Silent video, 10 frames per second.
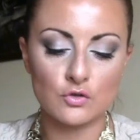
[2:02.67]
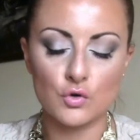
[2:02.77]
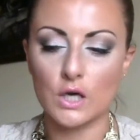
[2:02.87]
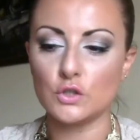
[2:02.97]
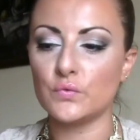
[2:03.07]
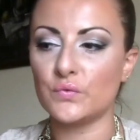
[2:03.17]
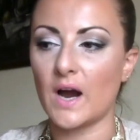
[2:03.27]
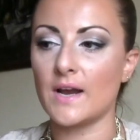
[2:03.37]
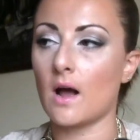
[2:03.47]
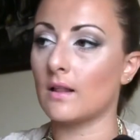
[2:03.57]
tried to
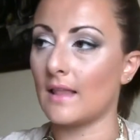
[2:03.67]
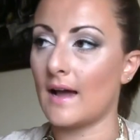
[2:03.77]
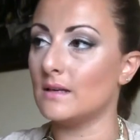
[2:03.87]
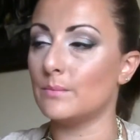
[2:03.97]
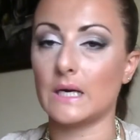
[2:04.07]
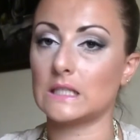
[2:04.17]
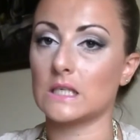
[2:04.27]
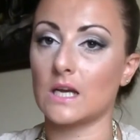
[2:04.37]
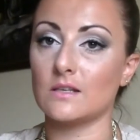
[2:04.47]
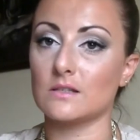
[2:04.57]
find online, but
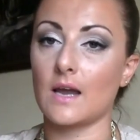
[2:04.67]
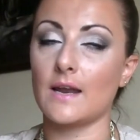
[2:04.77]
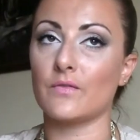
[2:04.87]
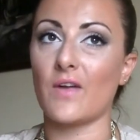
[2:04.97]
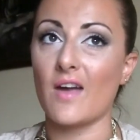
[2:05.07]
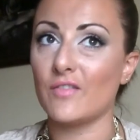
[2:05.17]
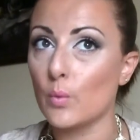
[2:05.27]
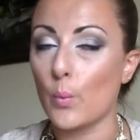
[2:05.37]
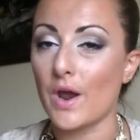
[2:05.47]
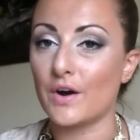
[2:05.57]
it's kind of
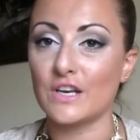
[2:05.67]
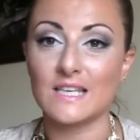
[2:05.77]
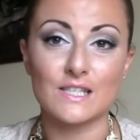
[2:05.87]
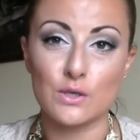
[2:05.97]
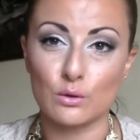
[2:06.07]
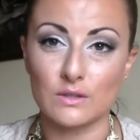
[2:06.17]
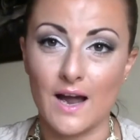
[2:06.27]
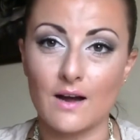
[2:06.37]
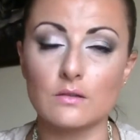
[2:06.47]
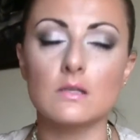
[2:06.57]
everywhere. It's sold
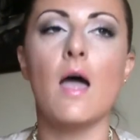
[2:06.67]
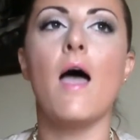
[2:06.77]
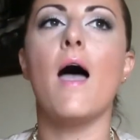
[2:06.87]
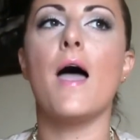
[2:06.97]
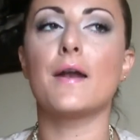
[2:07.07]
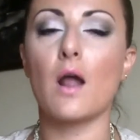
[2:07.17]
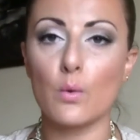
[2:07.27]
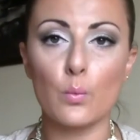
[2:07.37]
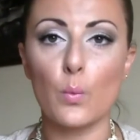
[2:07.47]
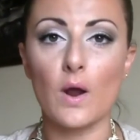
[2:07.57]
out.
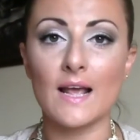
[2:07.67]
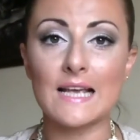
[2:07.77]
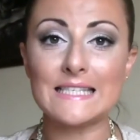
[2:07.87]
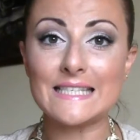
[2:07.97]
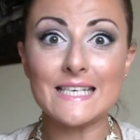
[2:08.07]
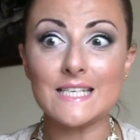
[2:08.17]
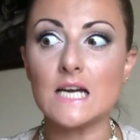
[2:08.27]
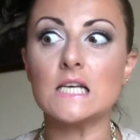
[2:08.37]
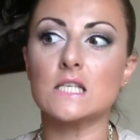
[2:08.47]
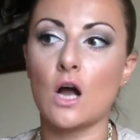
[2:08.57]
And when I see
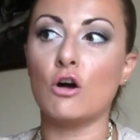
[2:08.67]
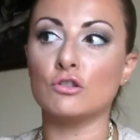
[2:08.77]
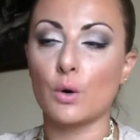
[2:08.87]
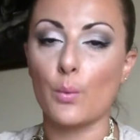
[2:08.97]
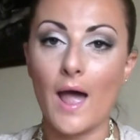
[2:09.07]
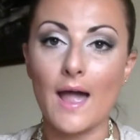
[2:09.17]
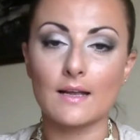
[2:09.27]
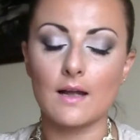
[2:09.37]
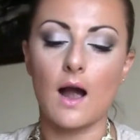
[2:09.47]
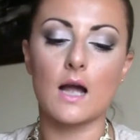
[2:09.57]
this on the
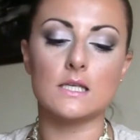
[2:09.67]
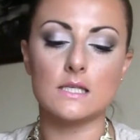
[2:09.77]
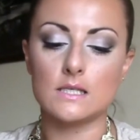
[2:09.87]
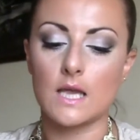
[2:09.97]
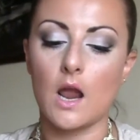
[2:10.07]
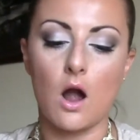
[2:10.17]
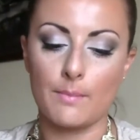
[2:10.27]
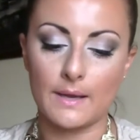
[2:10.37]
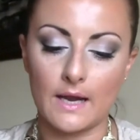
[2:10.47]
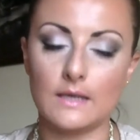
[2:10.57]
rack, I say, oh
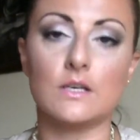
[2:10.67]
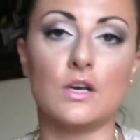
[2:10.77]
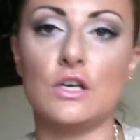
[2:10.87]
my God, I